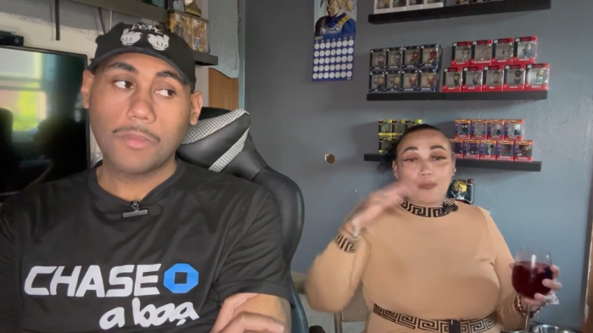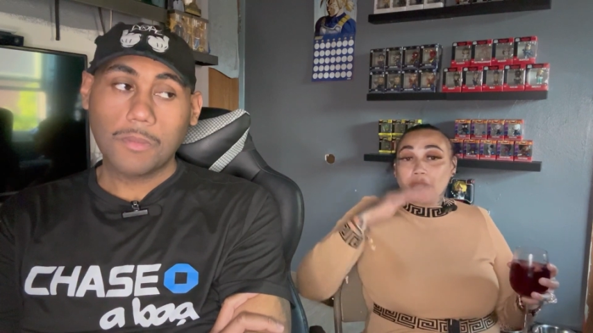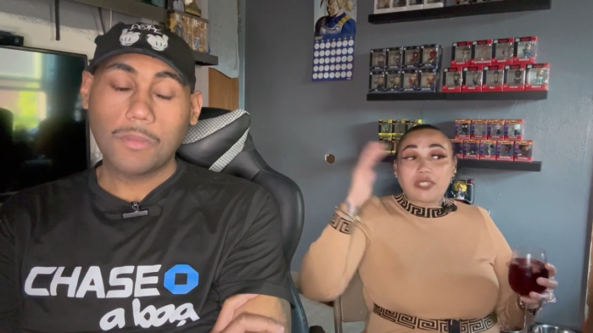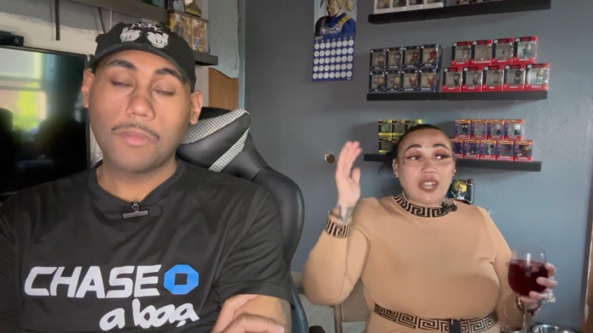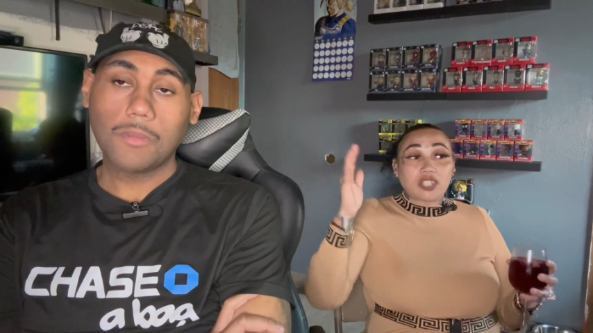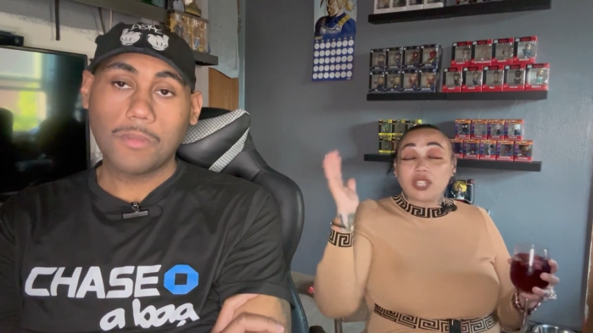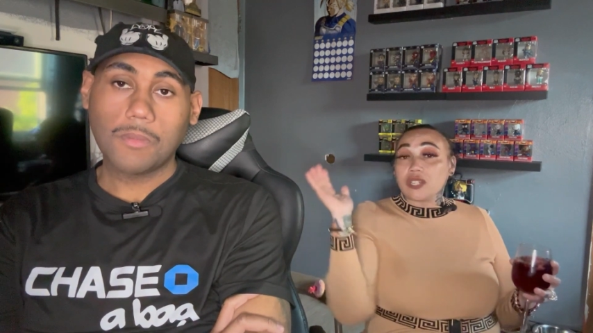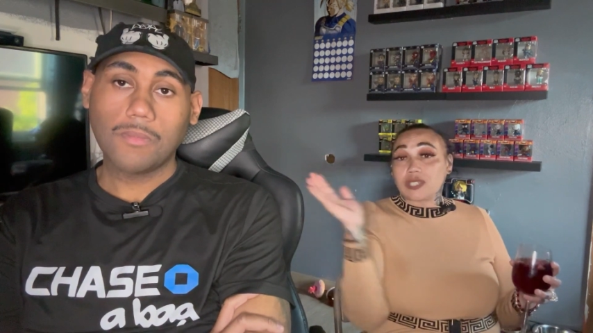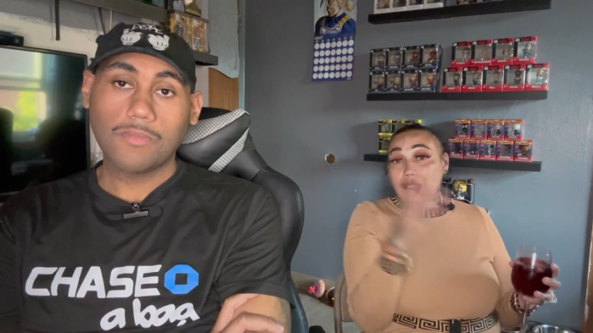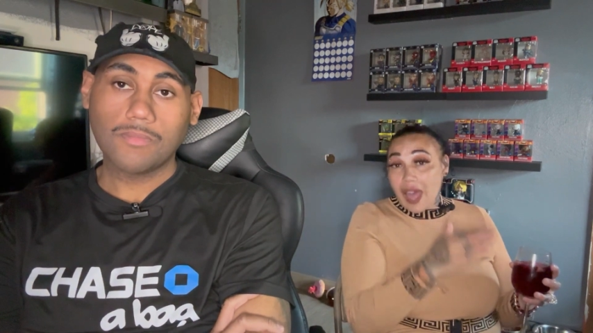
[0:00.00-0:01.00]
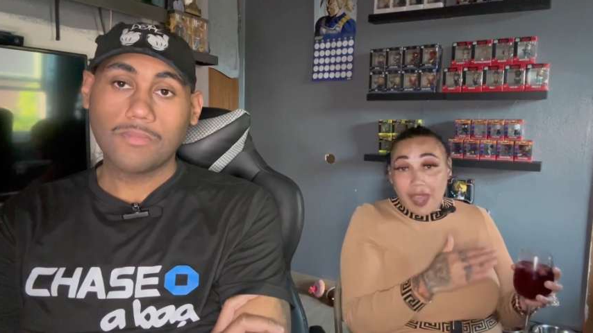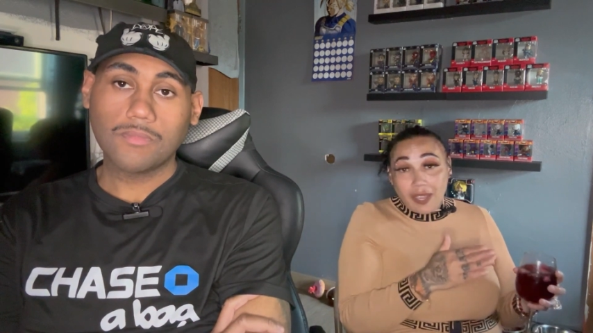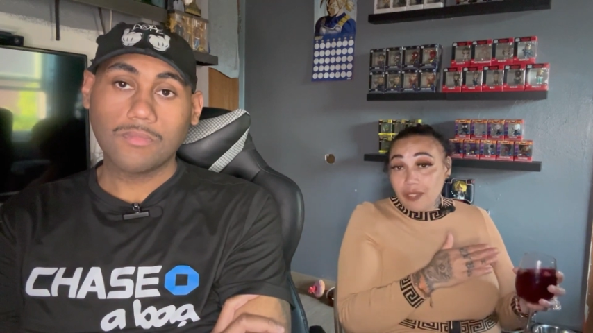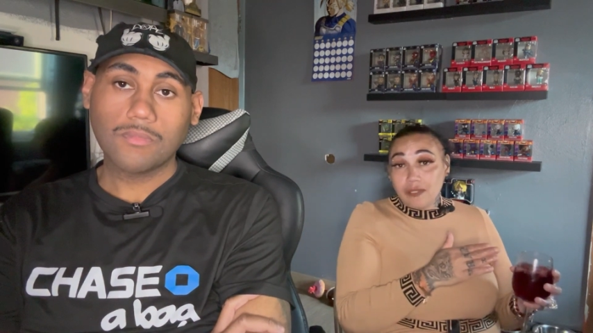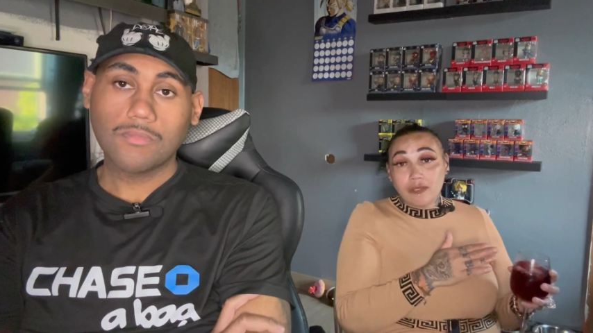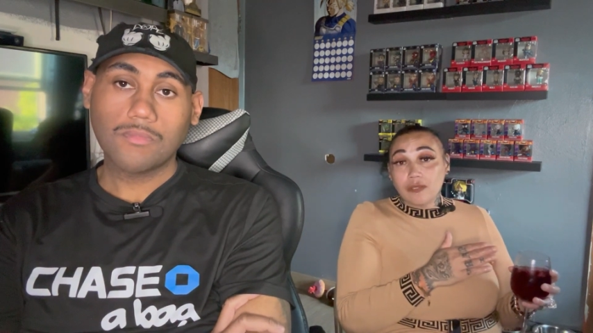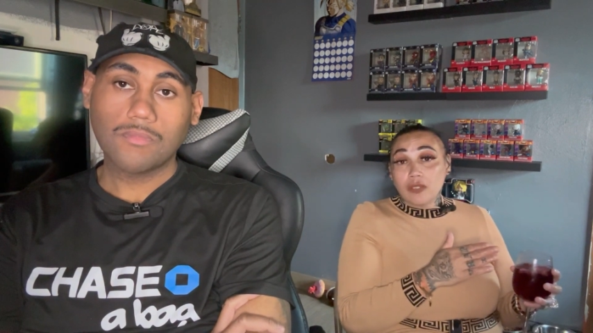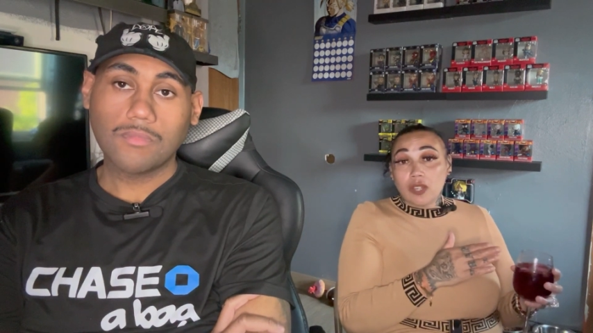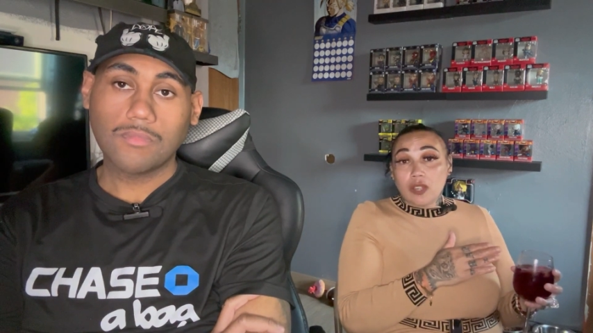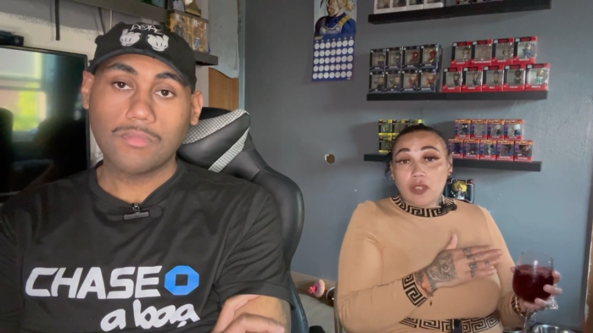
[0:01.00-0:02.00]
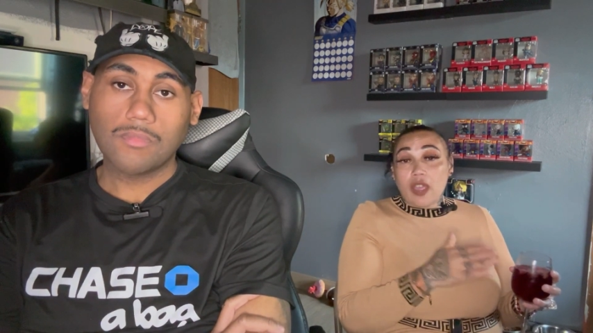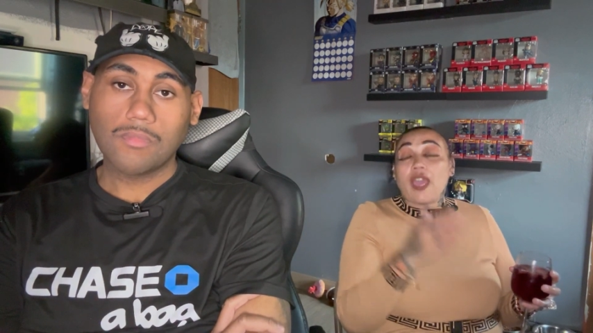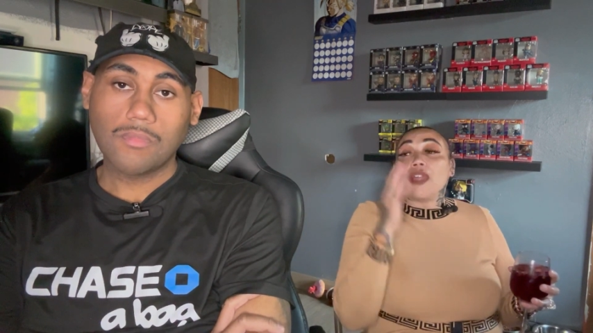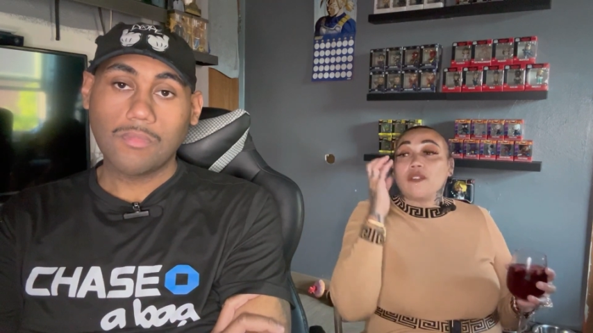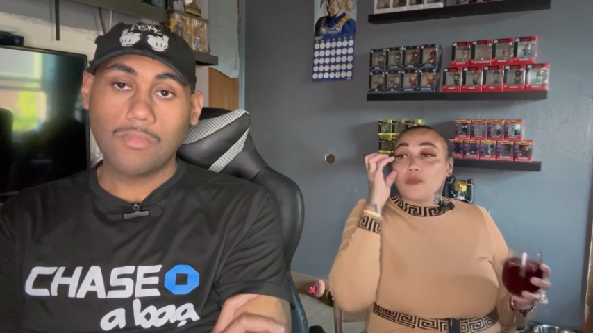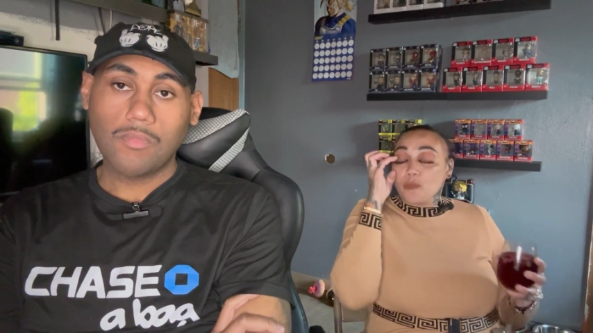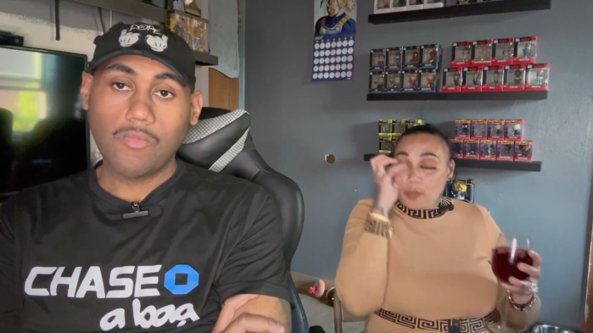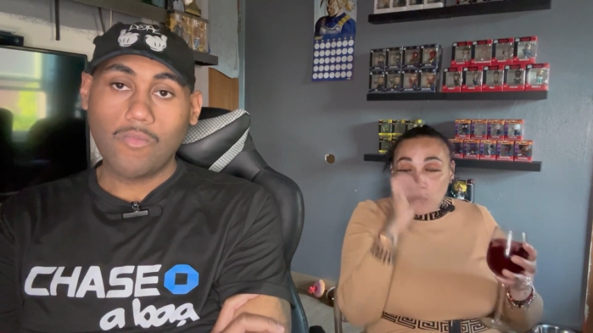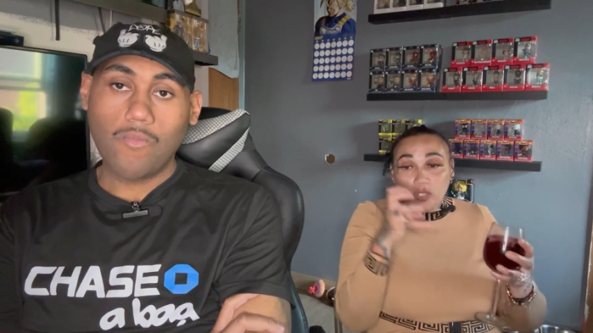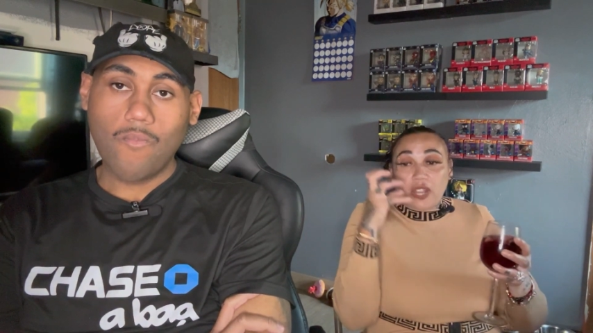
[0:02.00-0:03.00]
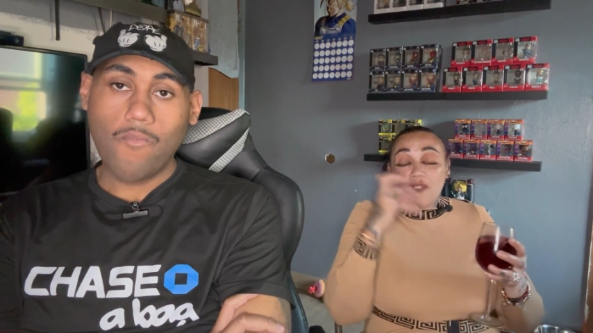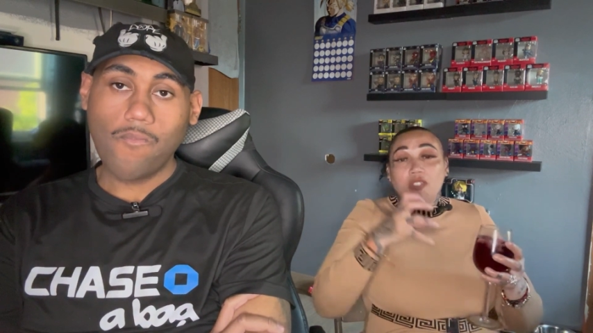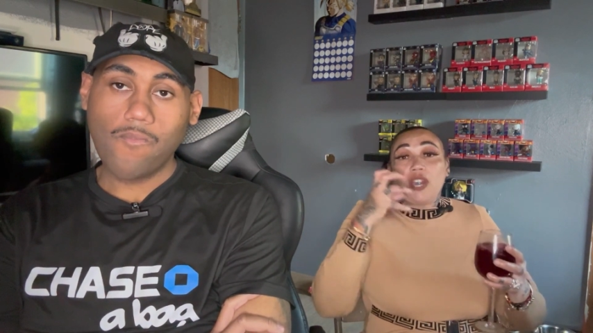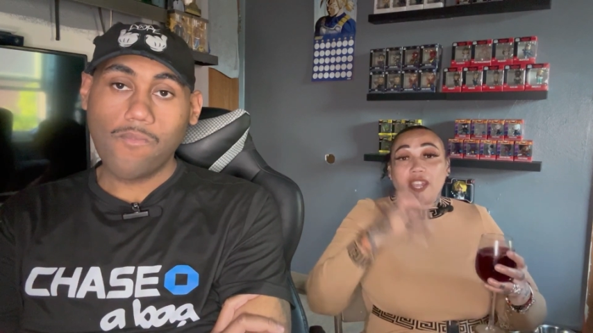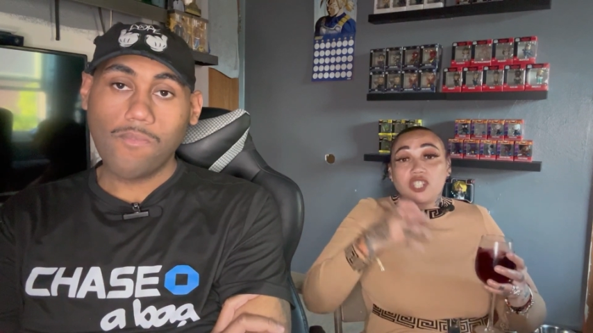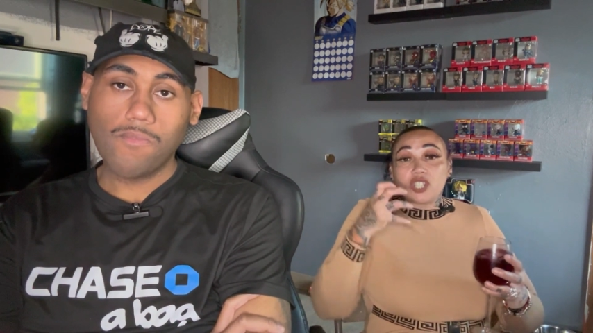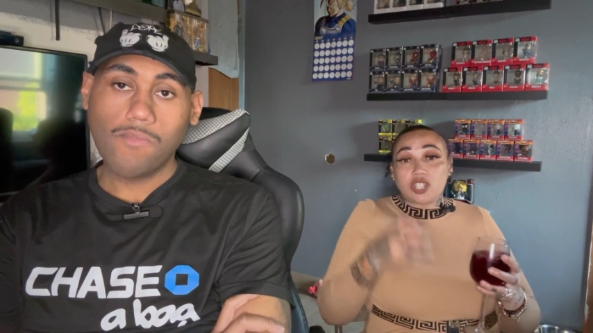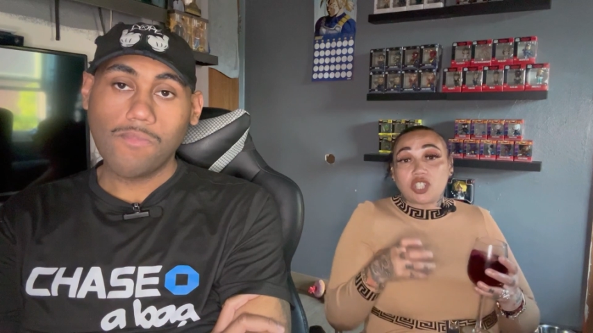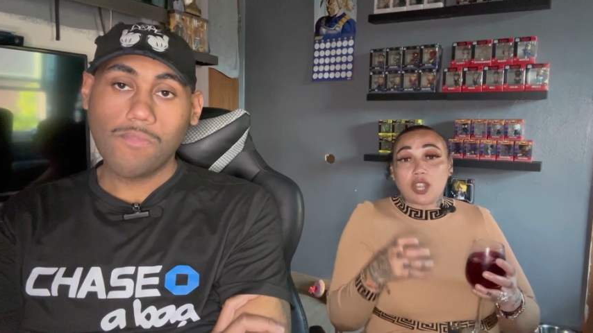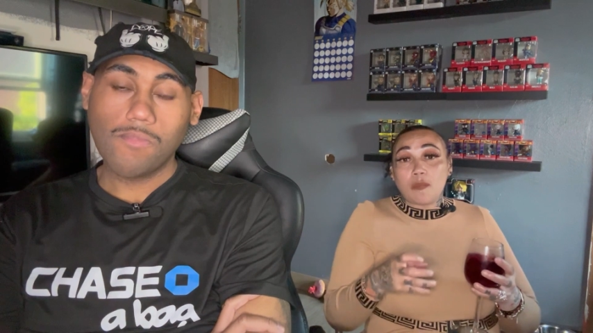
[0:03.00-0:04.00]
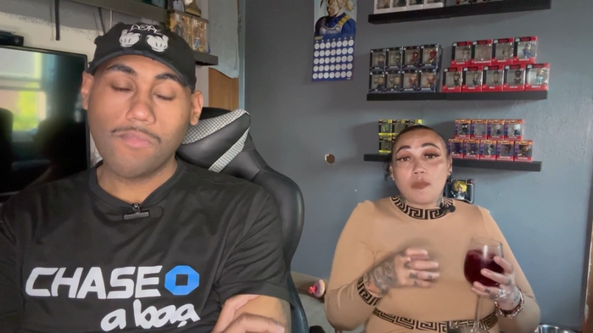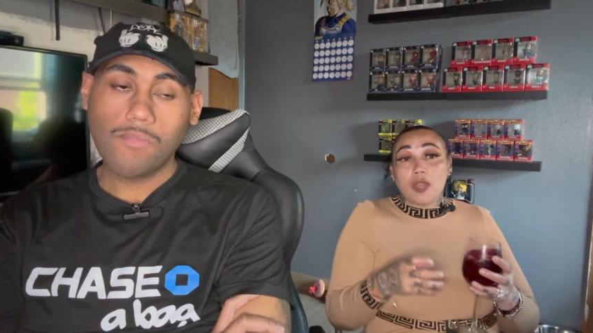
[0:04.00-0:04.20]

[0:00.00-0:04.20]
Speaker 1: put that shit aside and build that relationship